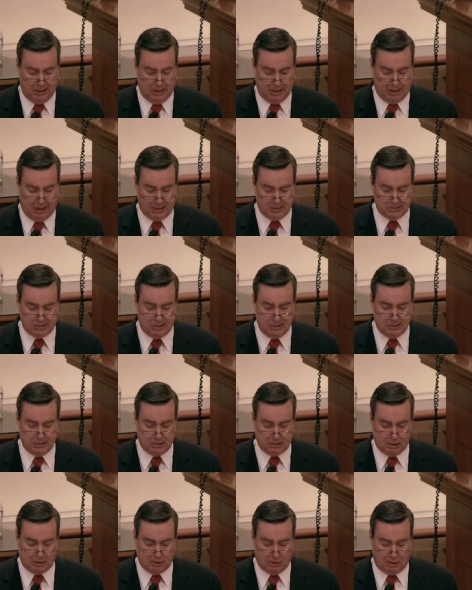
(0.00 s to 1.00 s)
asking
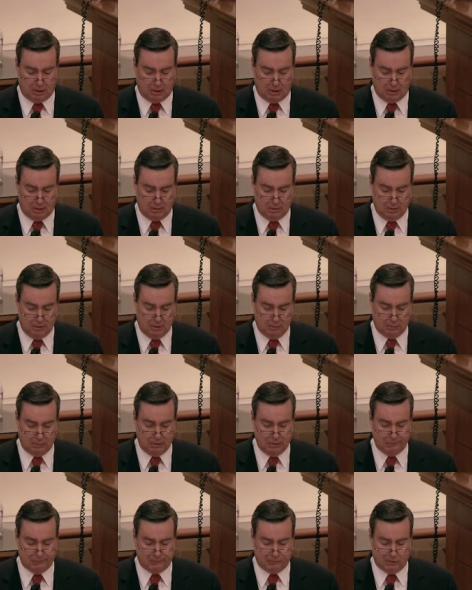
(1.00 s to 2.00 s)
that the law
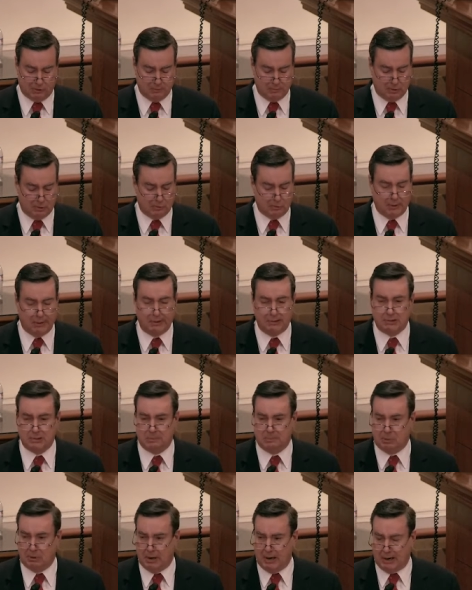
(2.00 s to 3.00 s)
reaffirm their right to
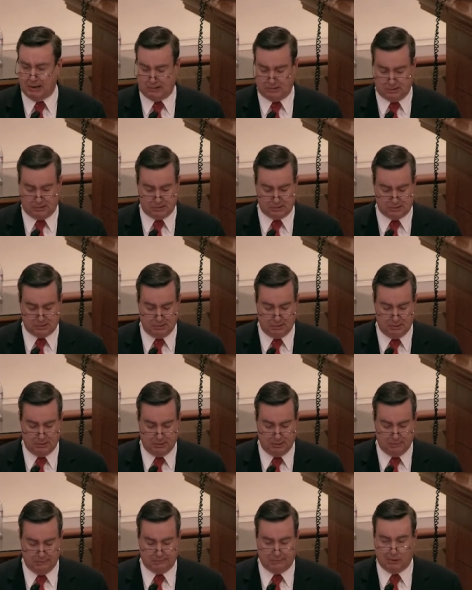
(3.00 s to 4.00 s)
practice
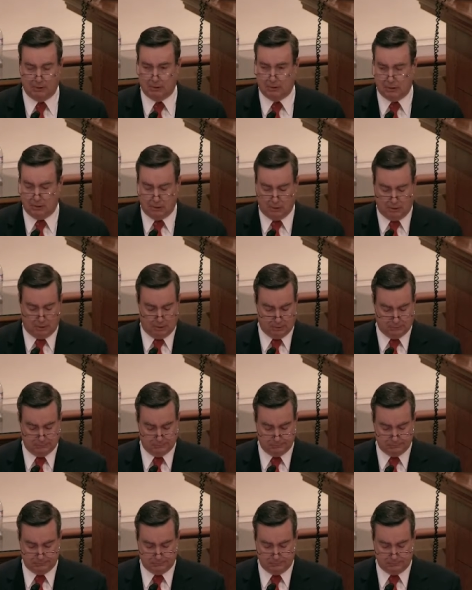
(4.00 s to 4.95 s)
Falun Gong.